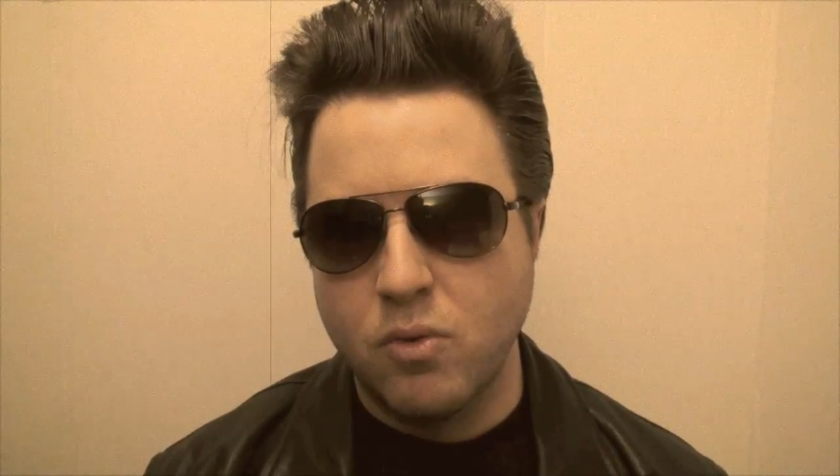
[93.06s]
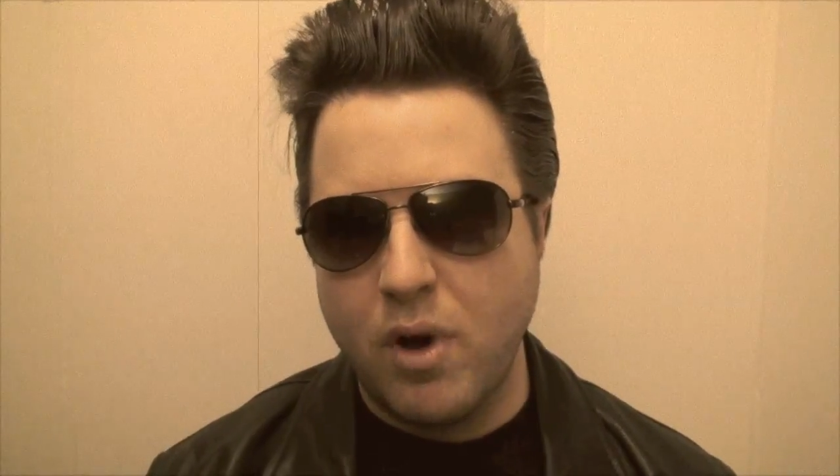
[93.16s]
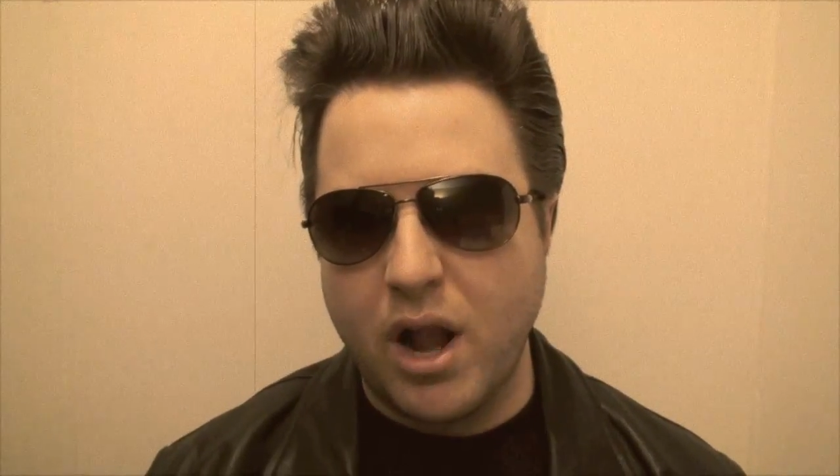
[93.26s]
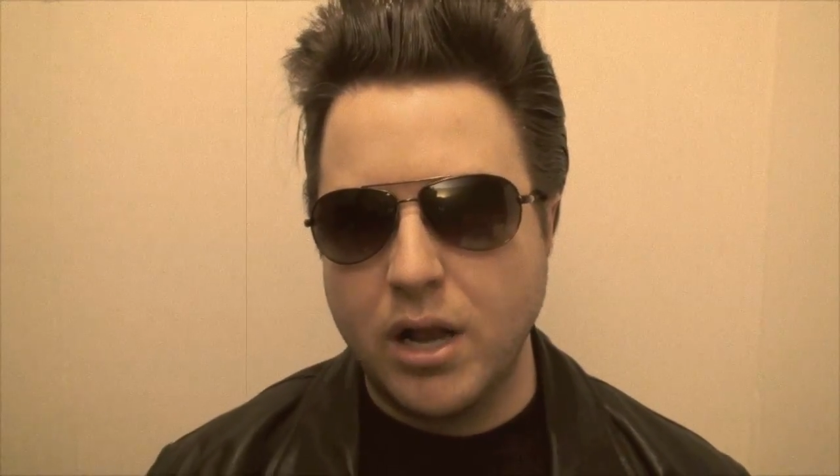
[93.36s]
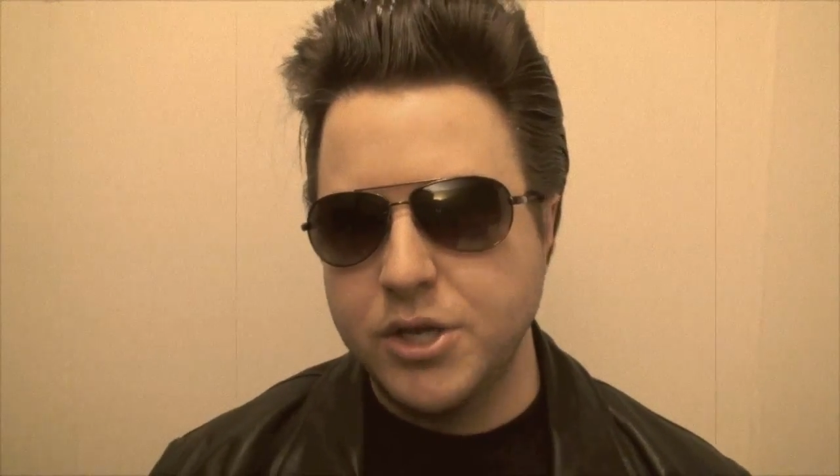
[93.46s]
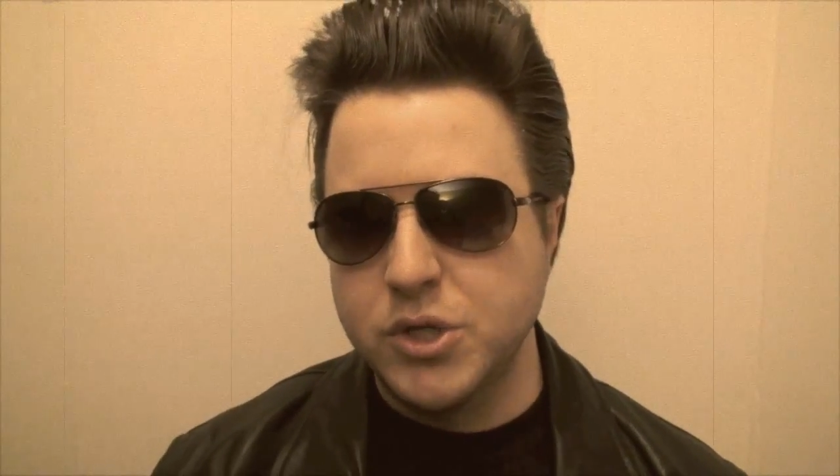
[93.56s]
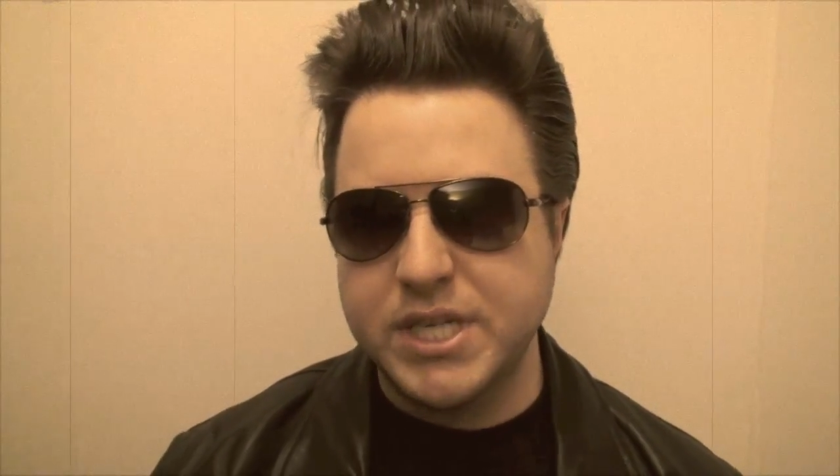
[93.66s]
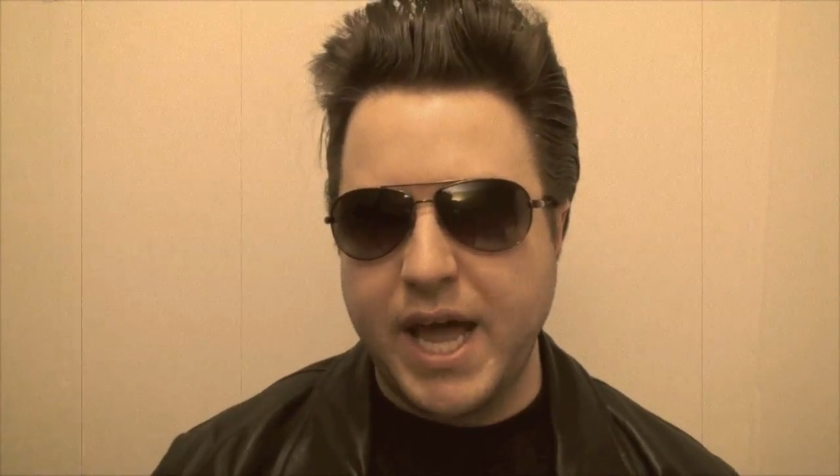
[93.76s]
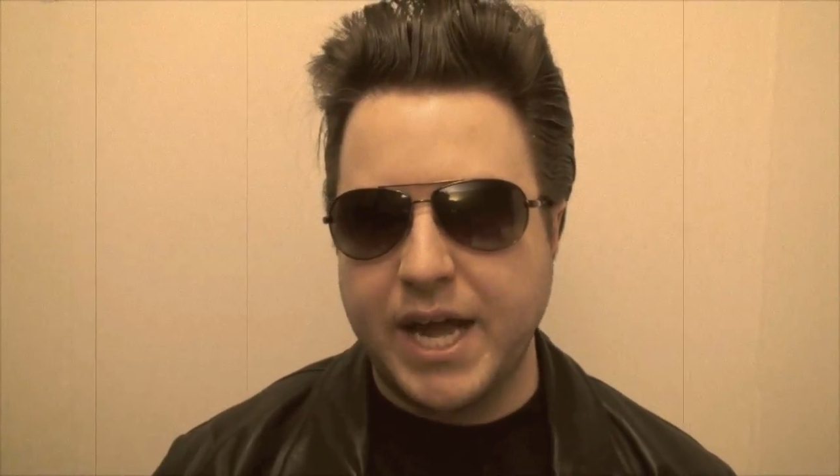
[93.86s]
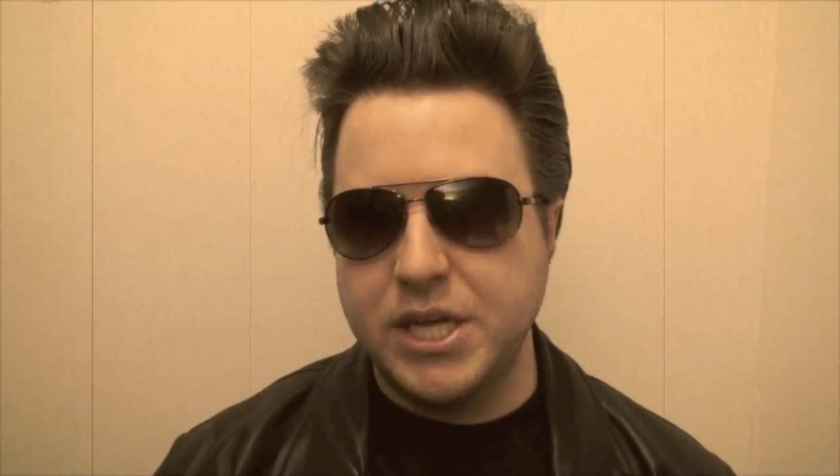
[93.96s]
Well, you
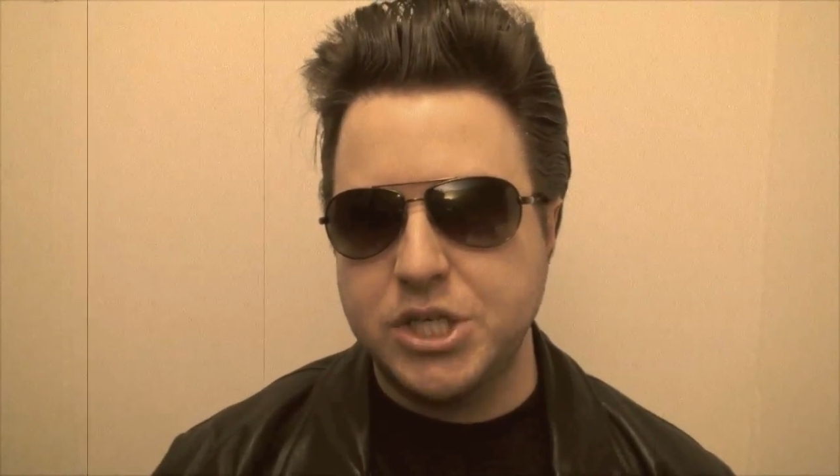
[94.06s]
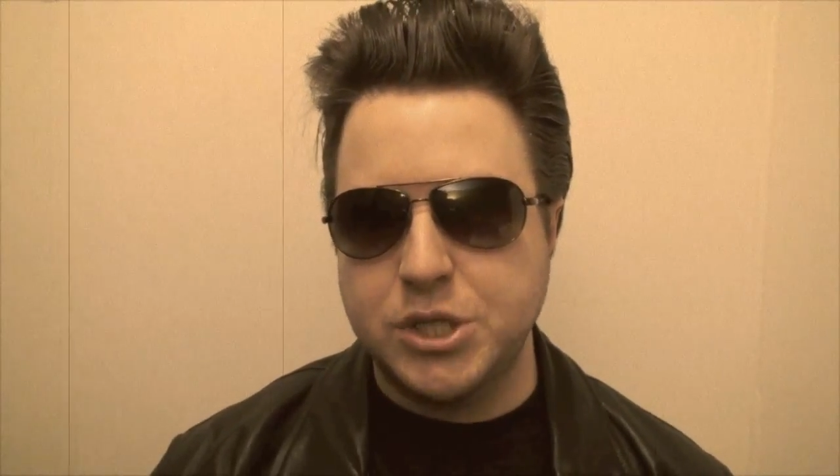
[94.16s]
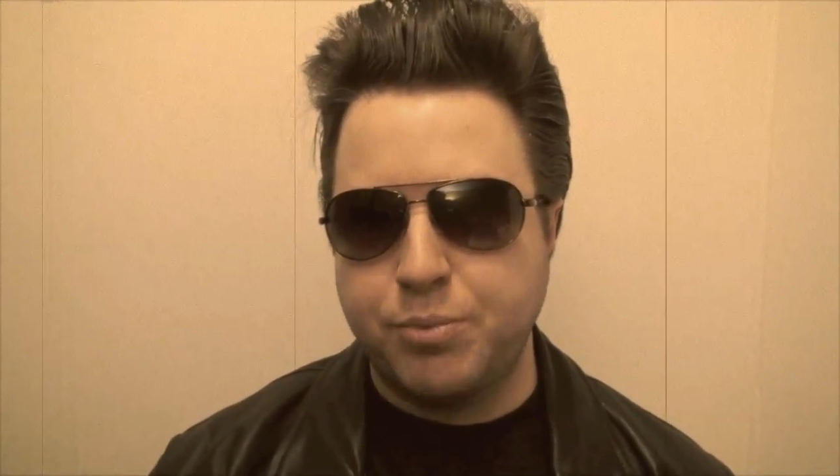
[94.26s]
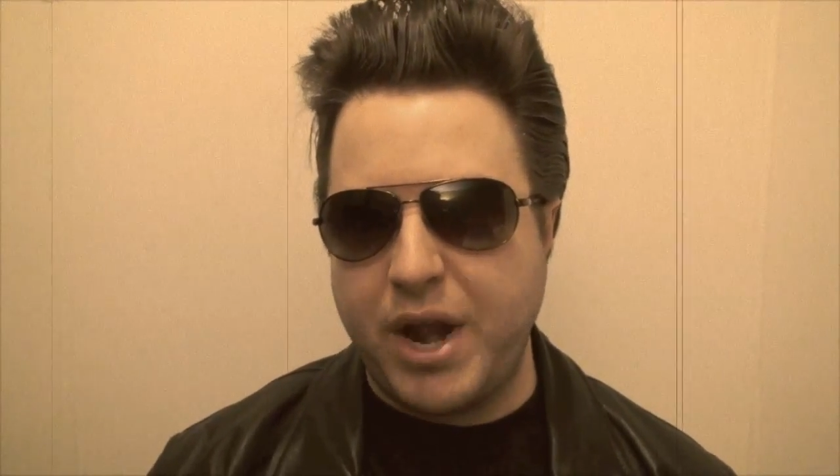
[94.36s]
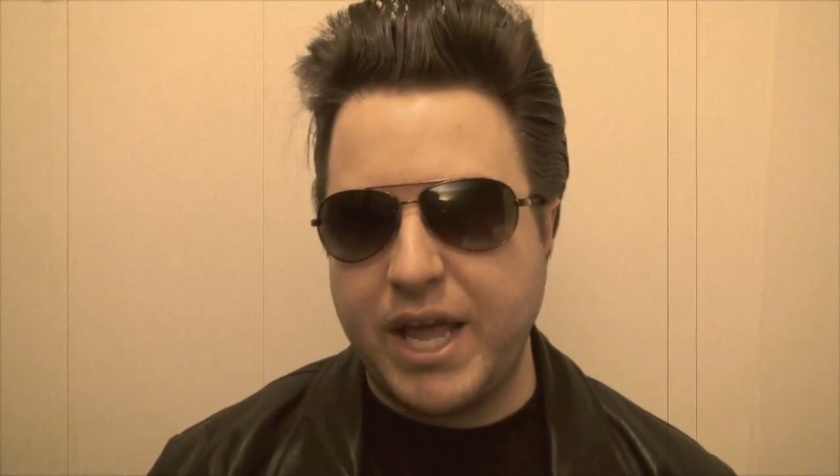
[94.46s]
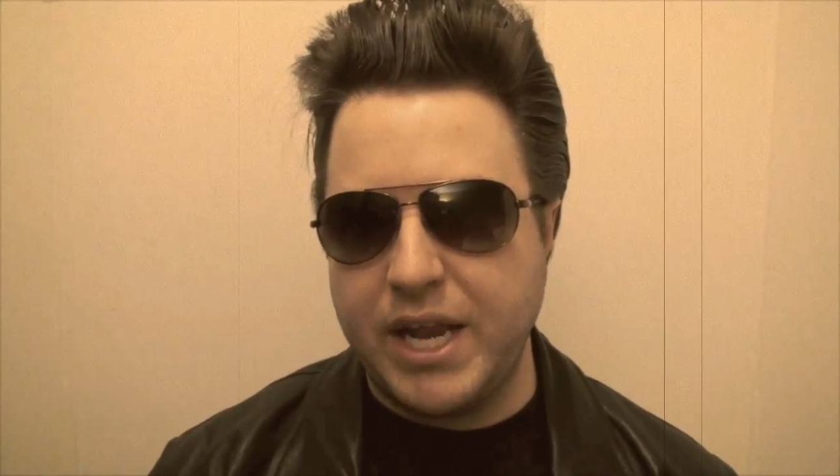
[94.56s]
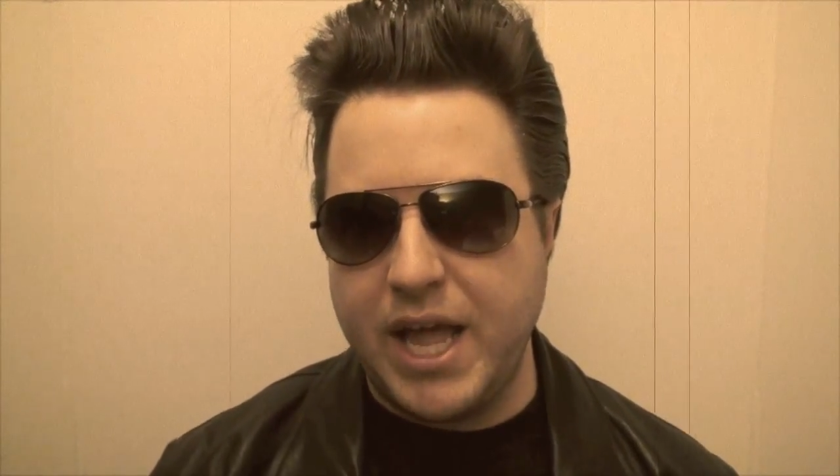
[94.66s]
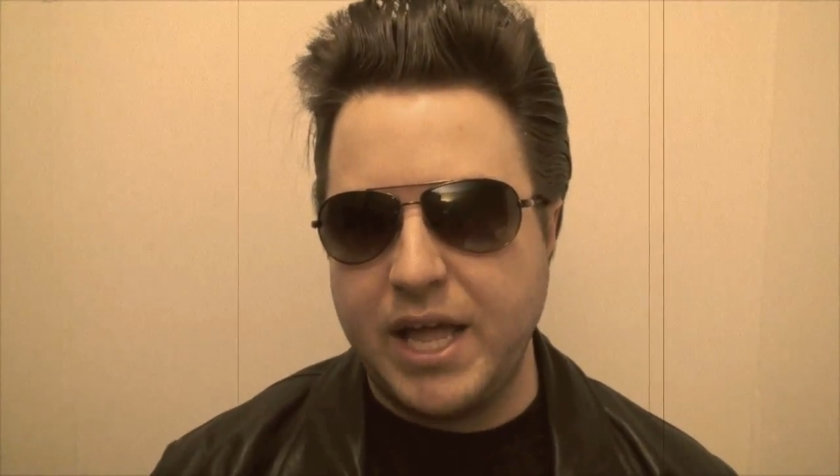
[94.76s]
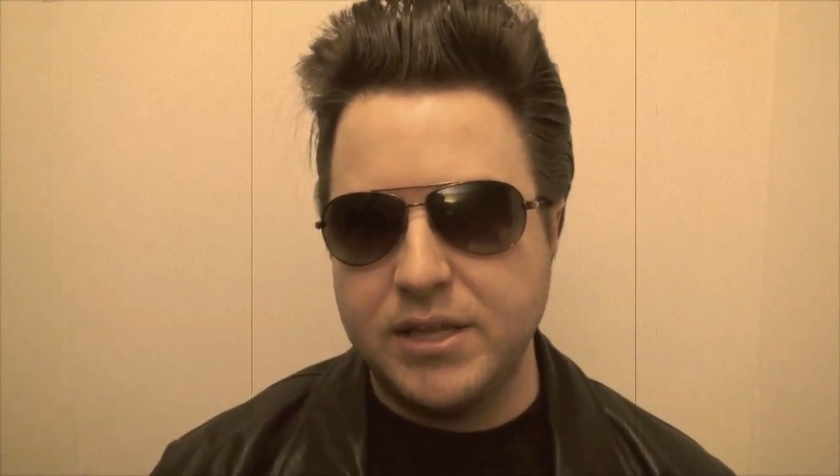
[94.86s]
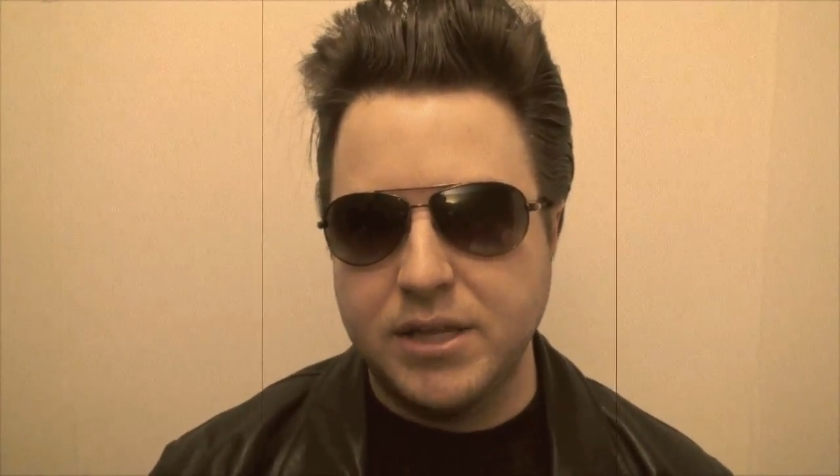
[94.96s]
say I can just bring it
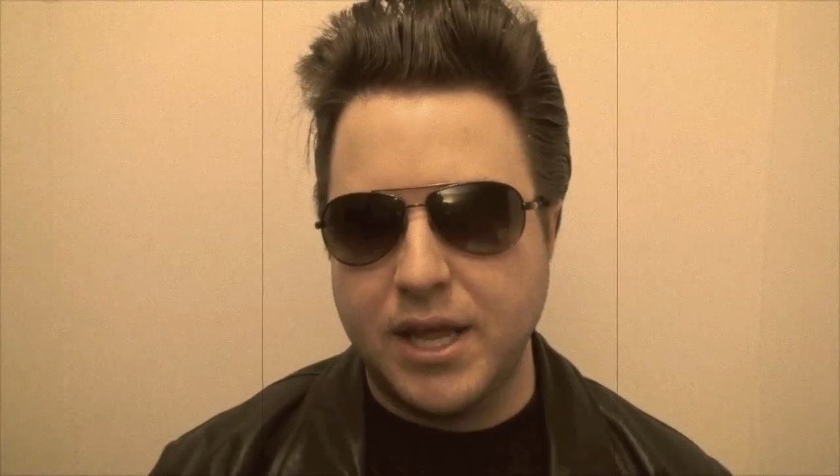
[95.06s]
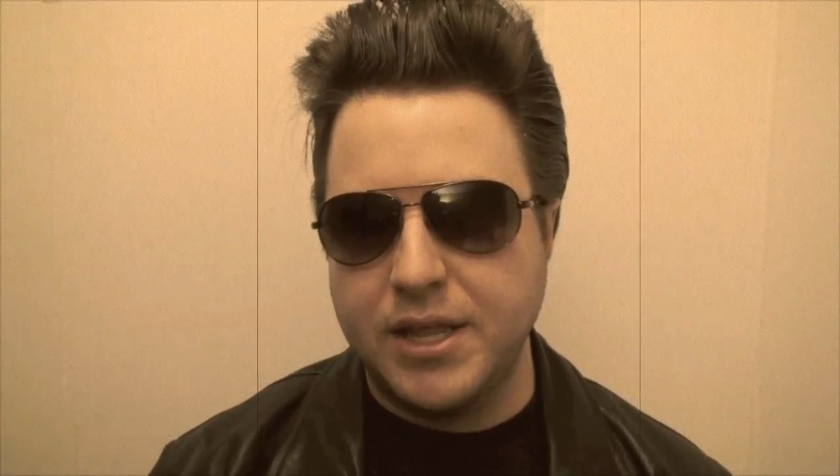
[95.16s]
in